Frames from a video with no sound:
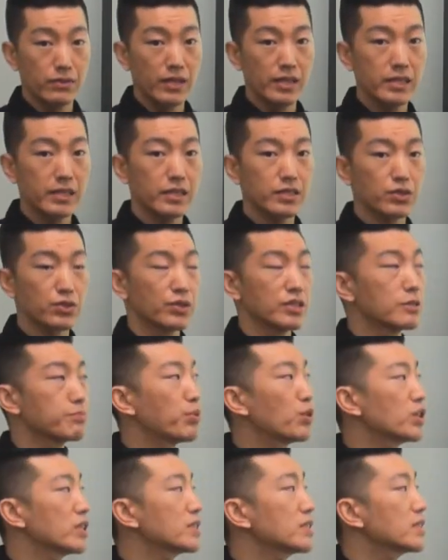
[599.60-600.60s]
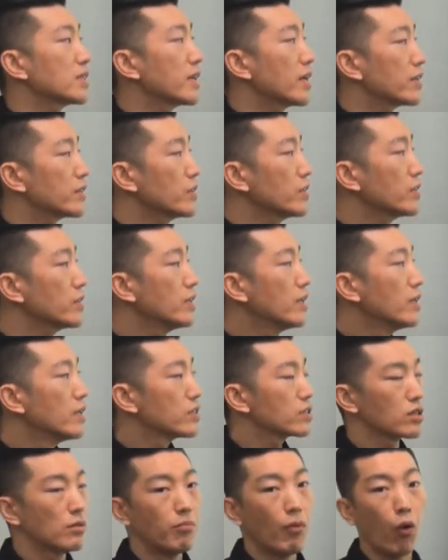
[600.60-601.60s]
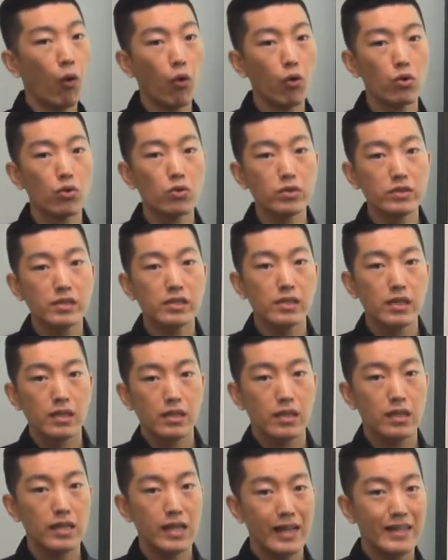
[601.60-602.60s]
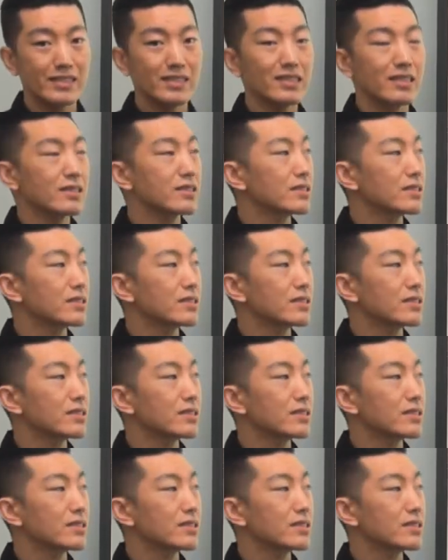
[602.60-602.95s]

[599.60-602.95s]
right? So he's putting together some old classic